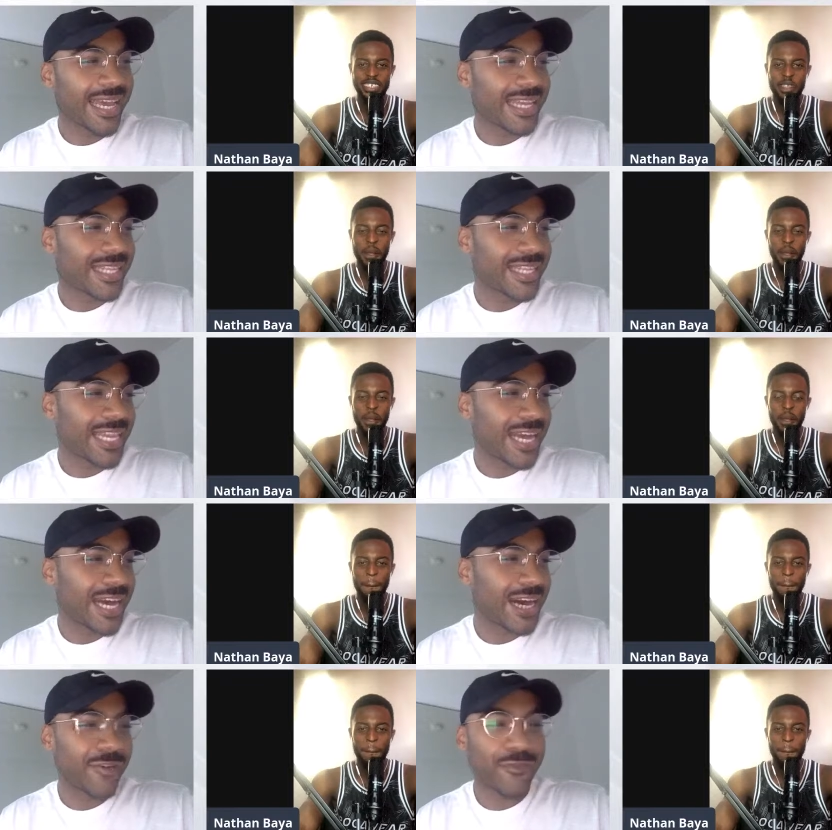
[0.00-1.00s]
Speaker 1: and the
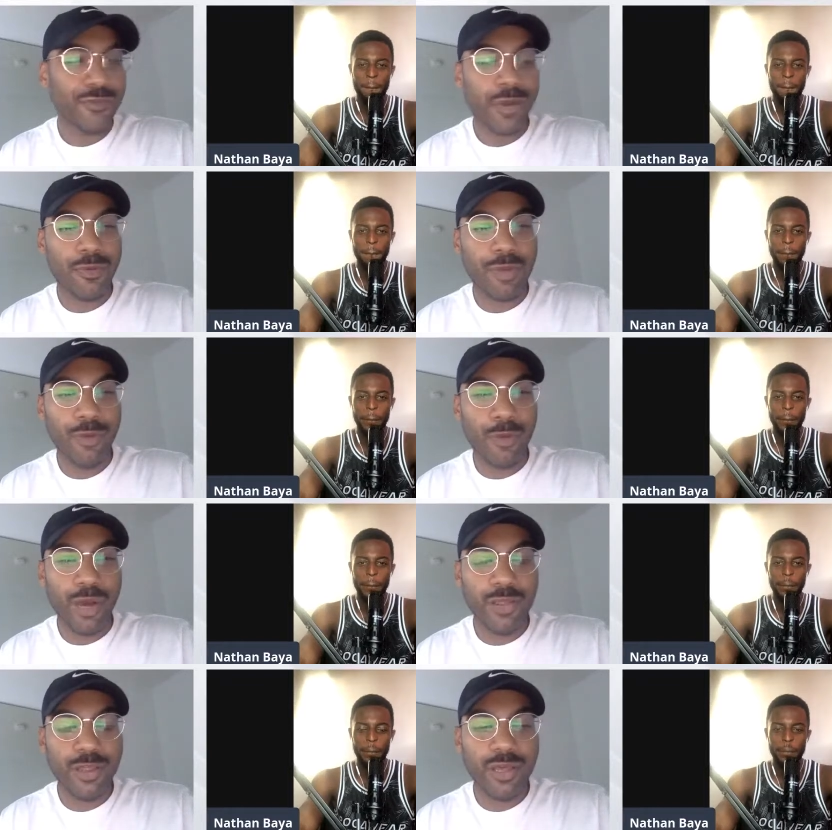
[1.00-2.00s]
uh, I remember
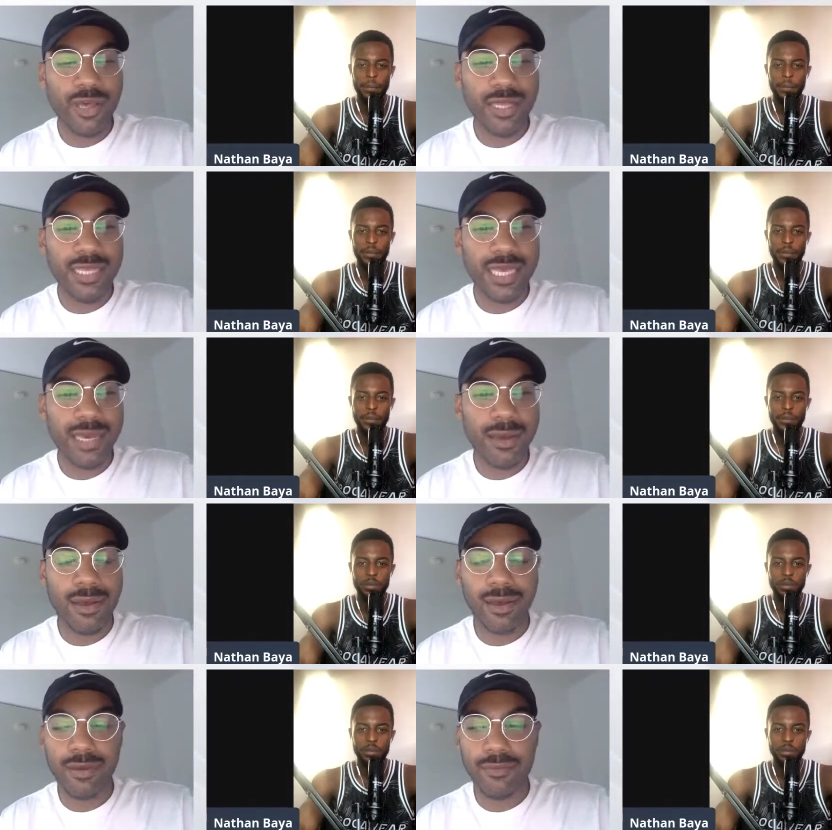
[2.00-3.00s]
watching the
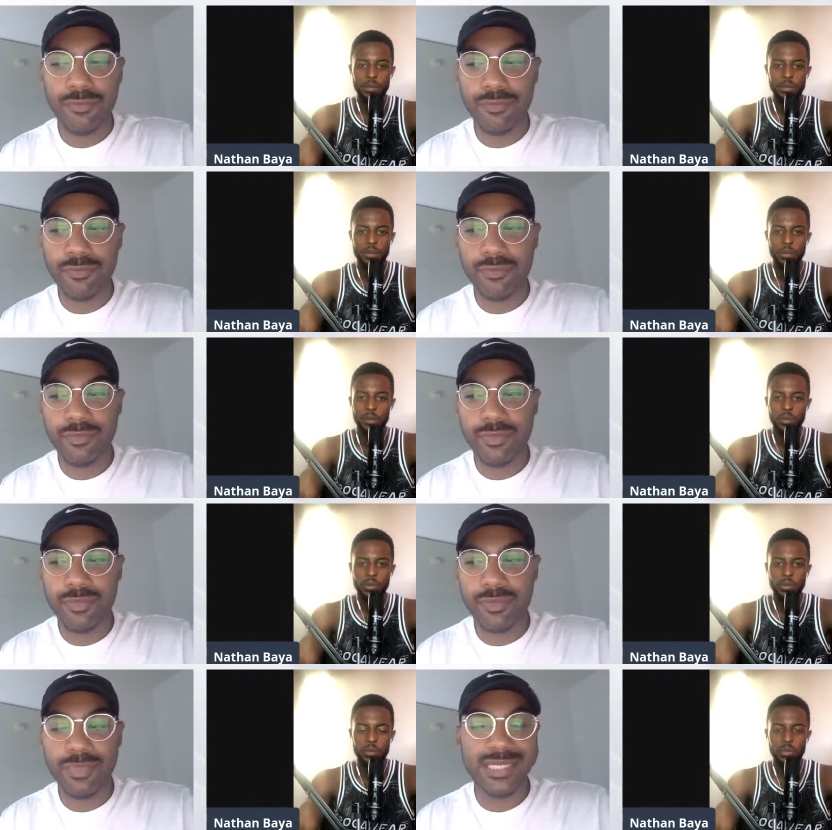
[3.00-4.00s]
um
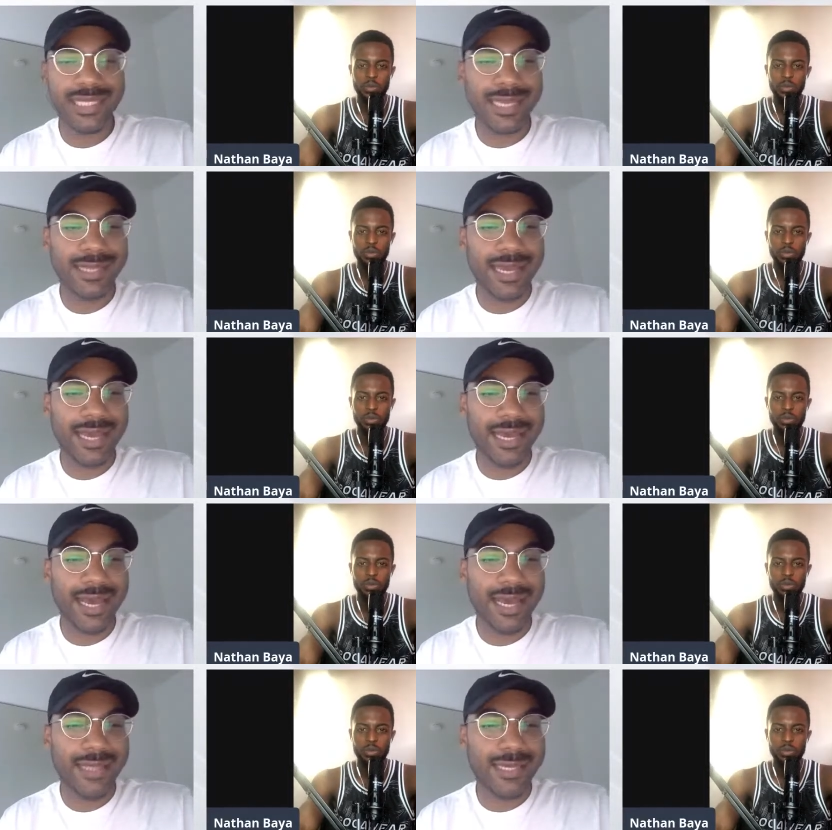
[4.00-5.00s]
Missy Elliott
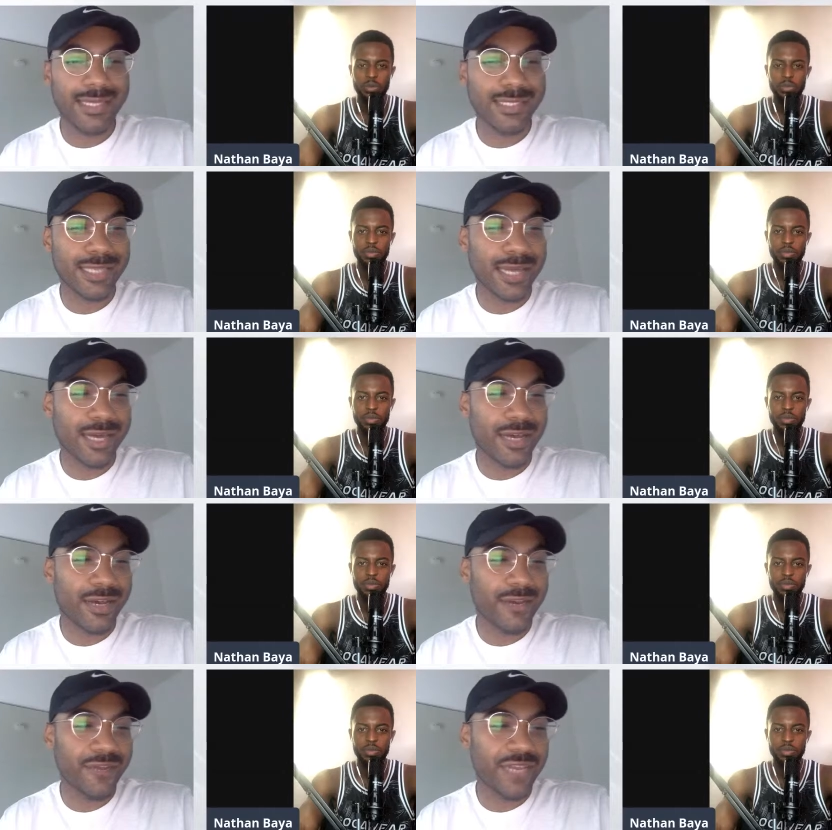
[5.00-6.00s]
had this
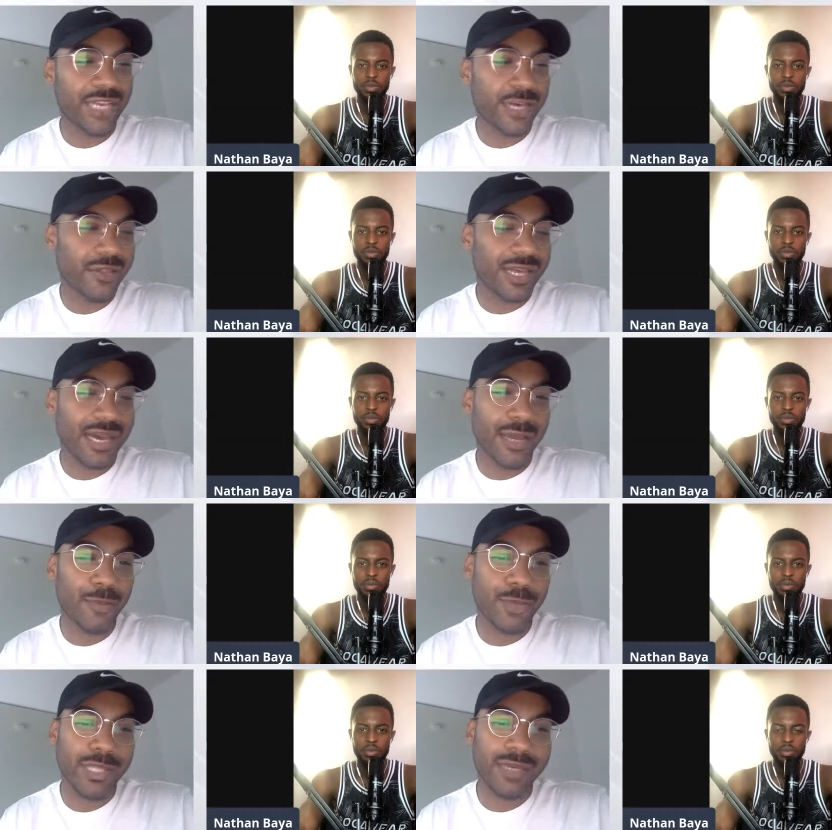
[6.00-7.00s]
uh, video that
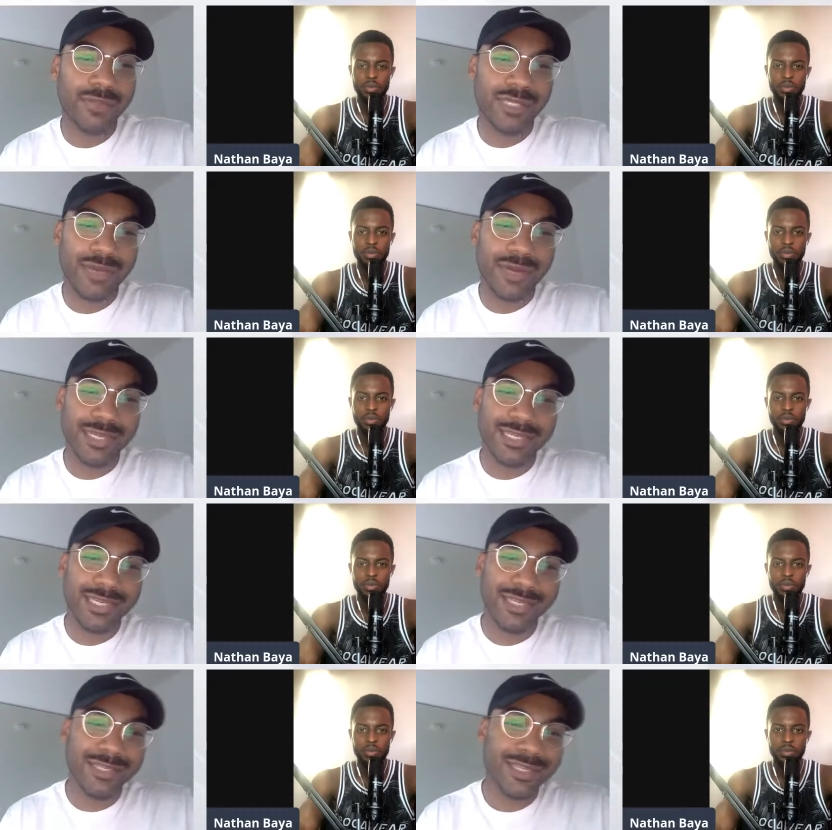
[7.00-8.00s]
Hype Williams
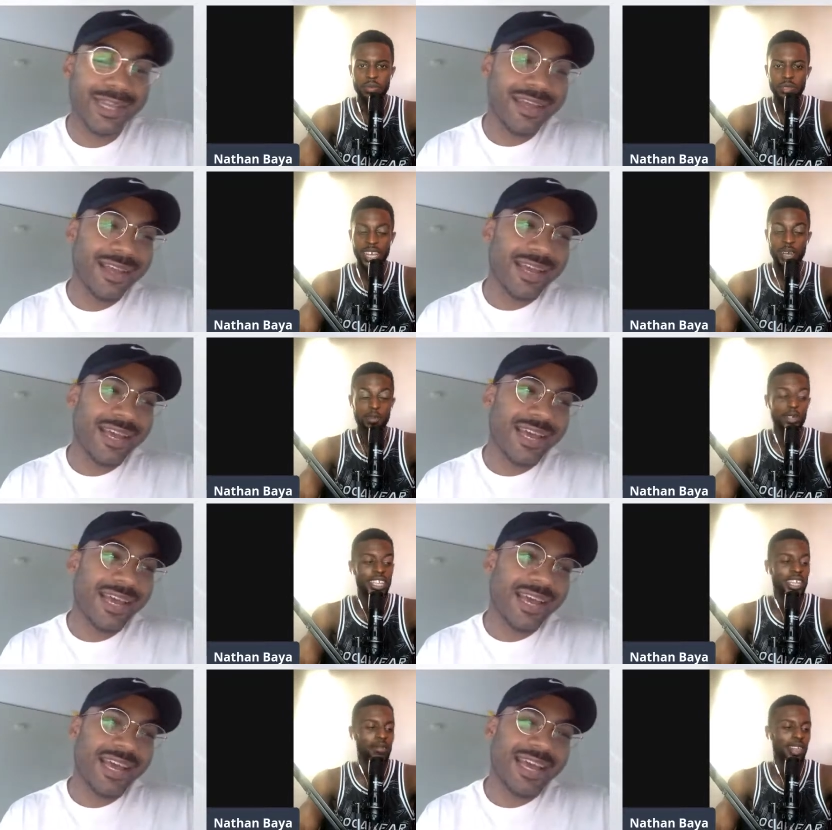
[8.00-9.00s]
directed Hype
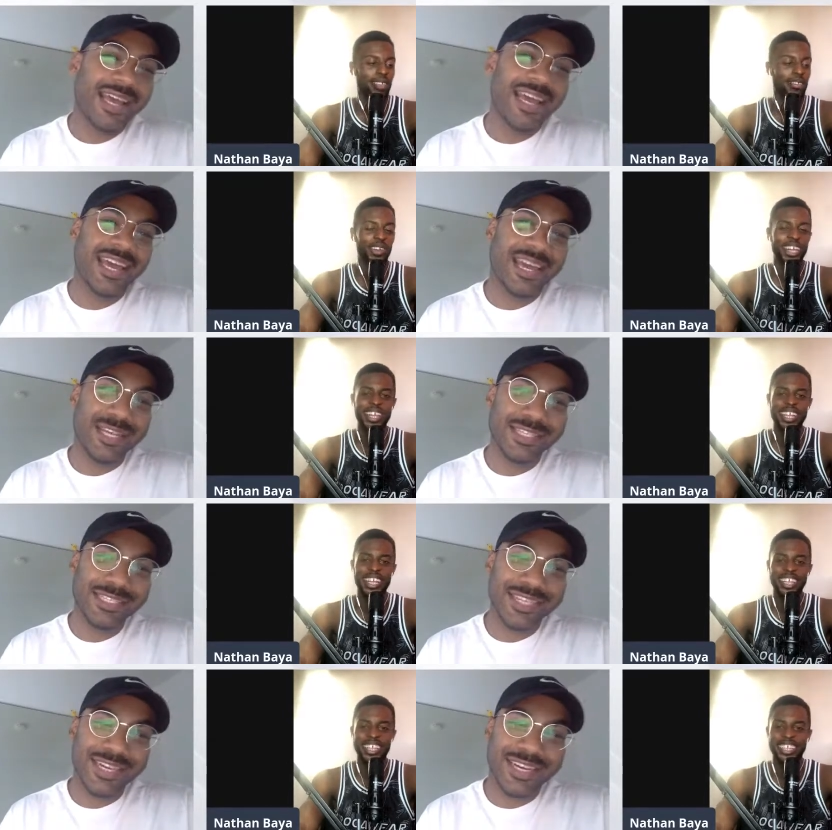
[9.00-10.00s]
Williams that's crazy
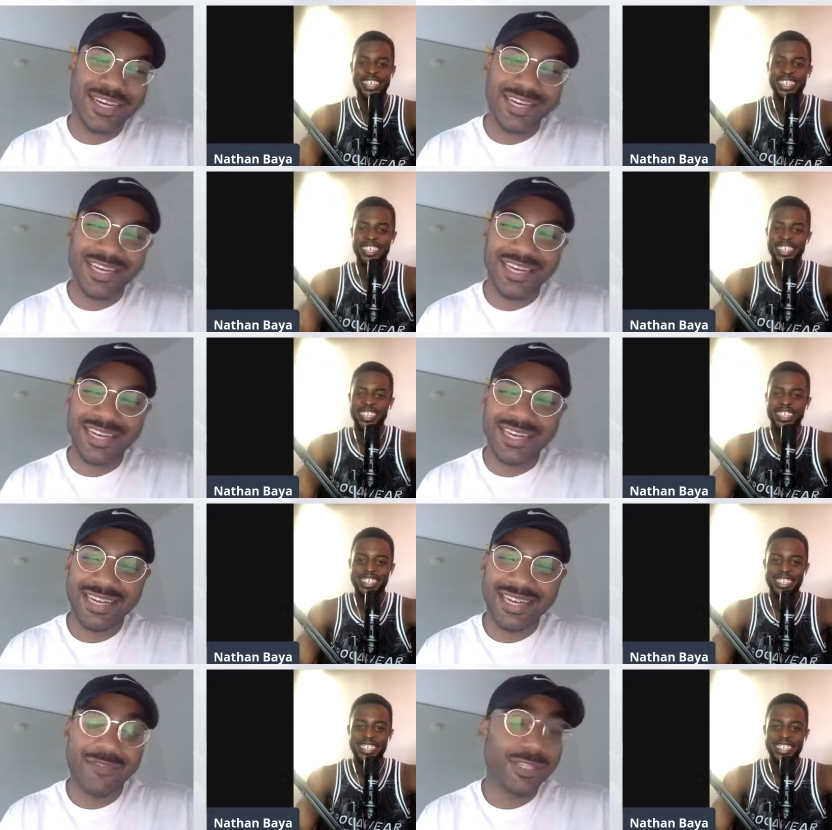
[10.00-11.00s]
and, uh,
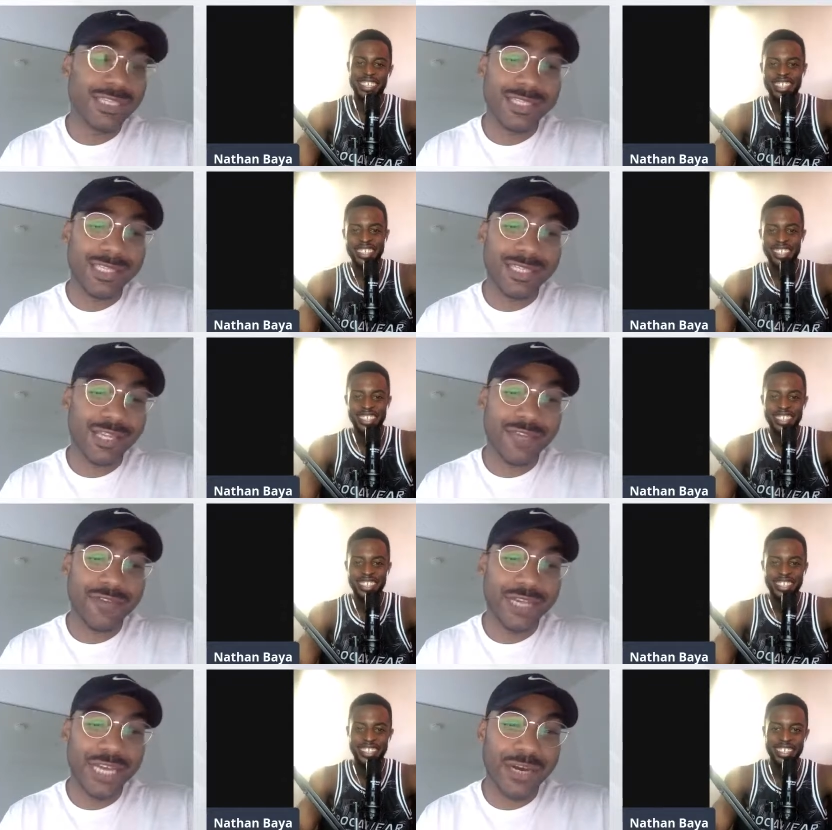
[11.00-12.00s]
ever since I saw
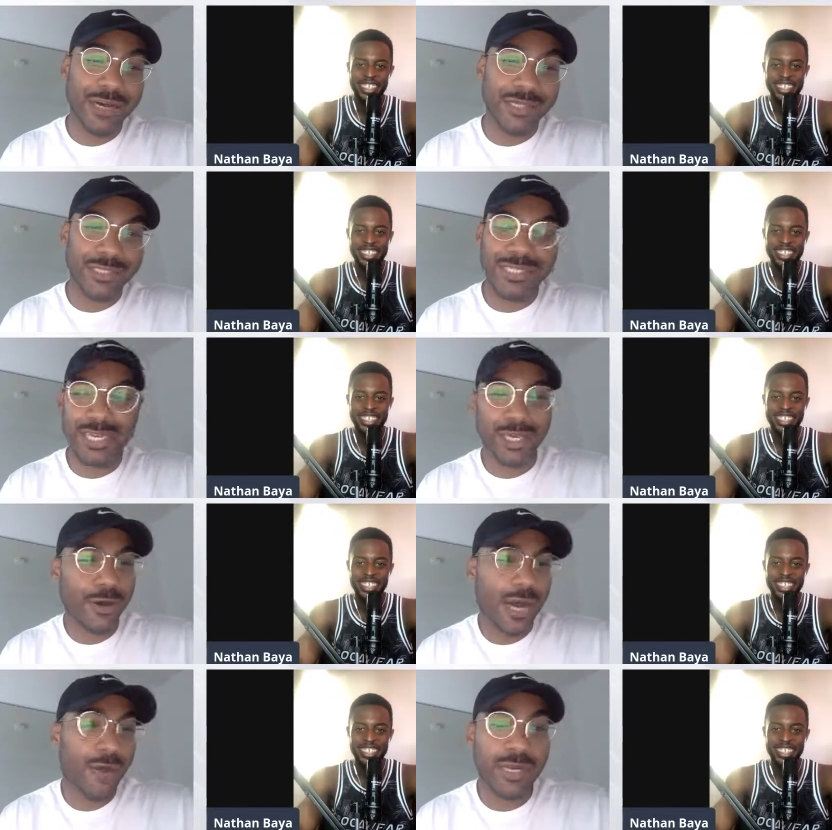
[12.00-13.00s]
that video I was just like
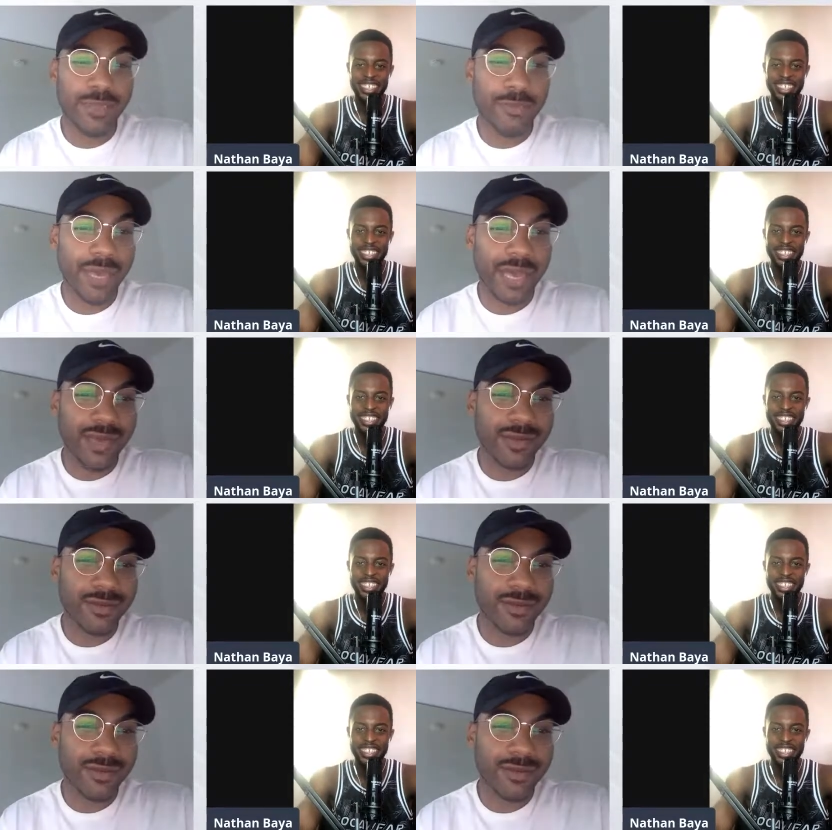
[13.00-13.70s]
yo I want to make